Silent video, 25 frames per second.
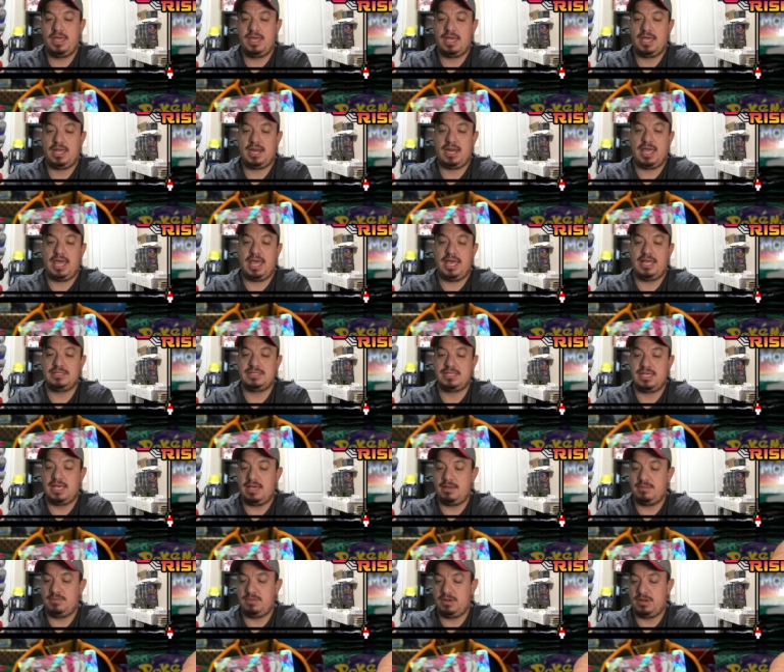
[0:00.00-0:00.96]

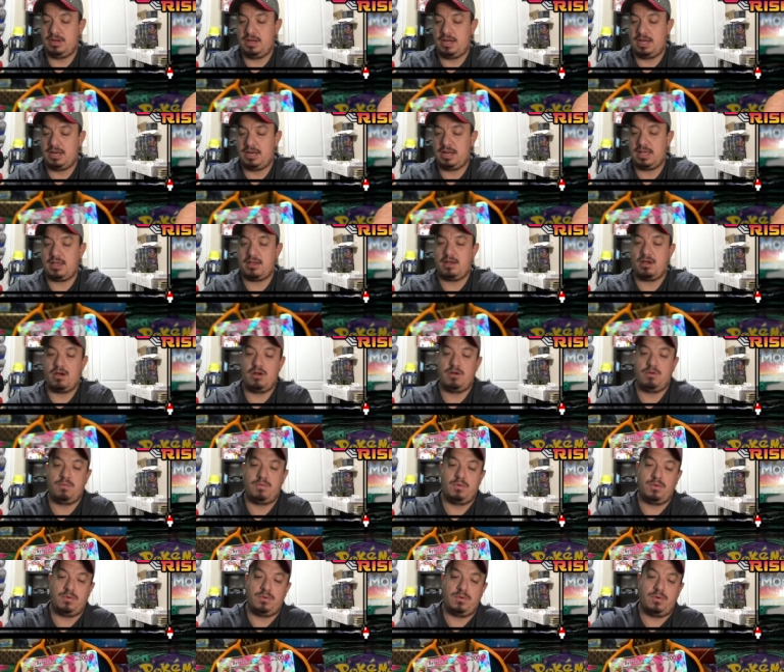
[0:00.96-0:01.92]
Enhanced Hammer, and a
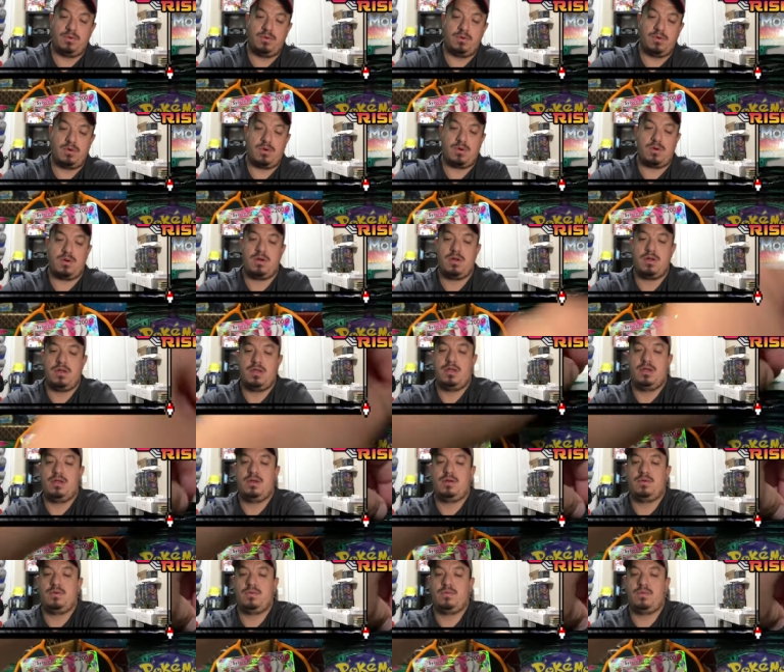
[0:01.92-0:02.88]
Guard Roar
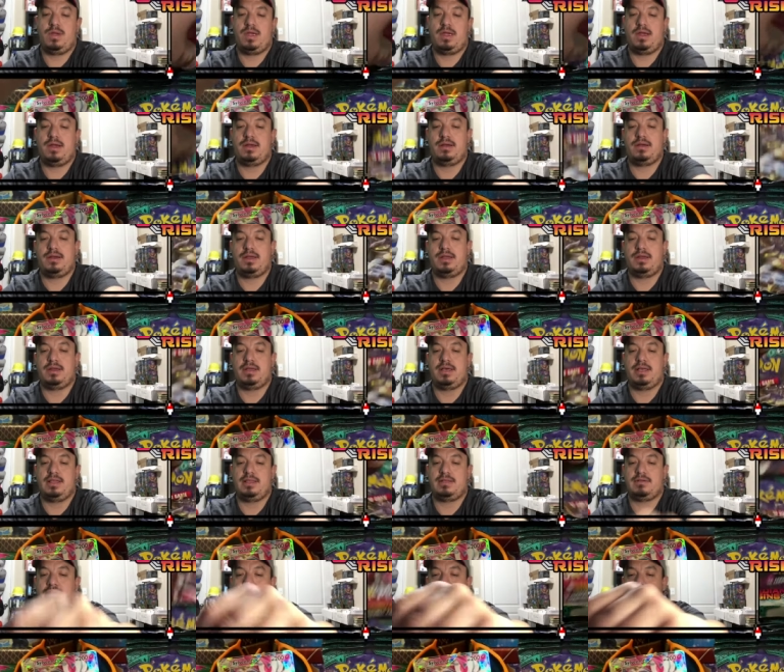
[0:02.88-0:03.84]
rare
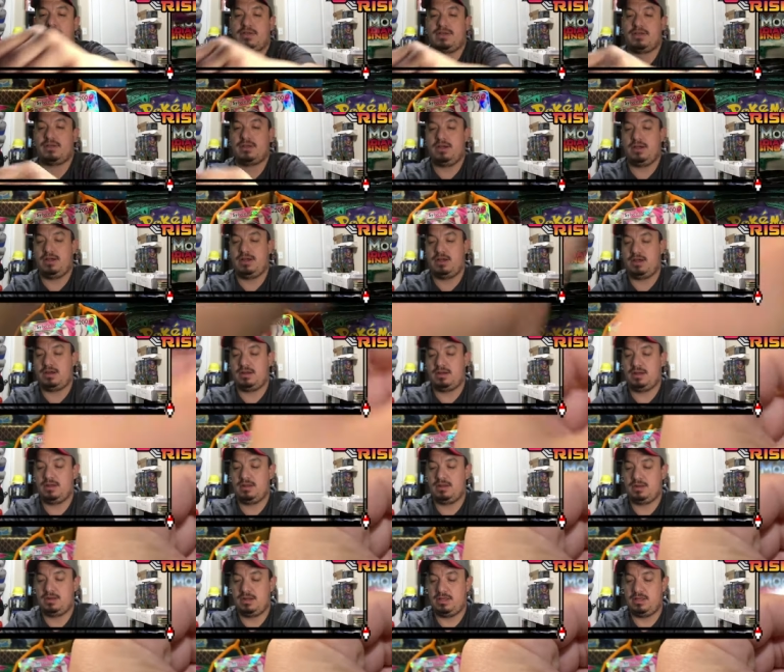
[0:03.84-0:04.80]
non-holographic
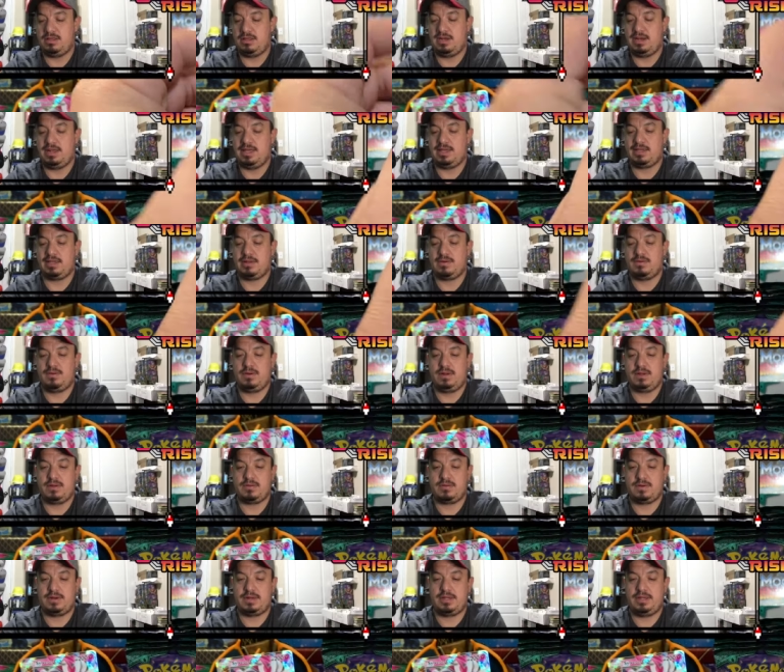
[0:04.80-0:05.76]
card. Another
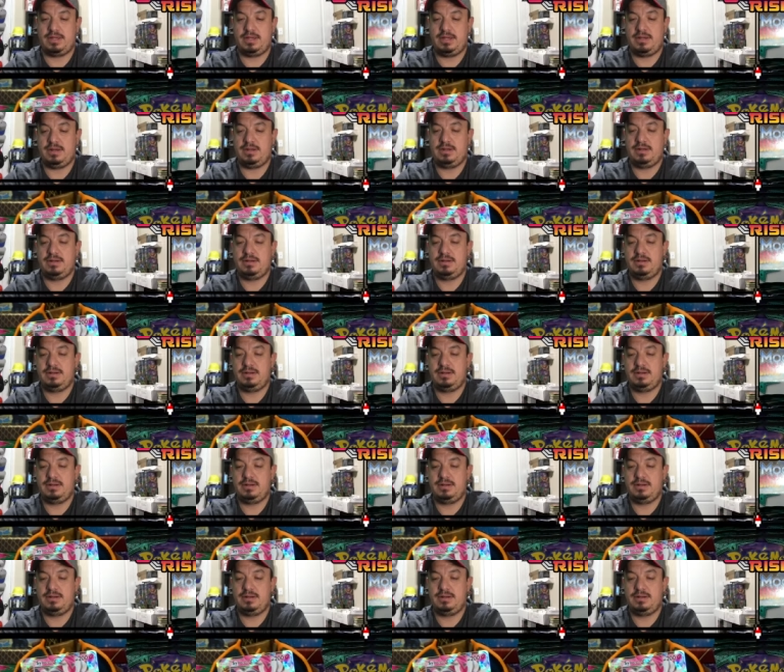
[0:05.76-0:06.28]
Lycanroc right here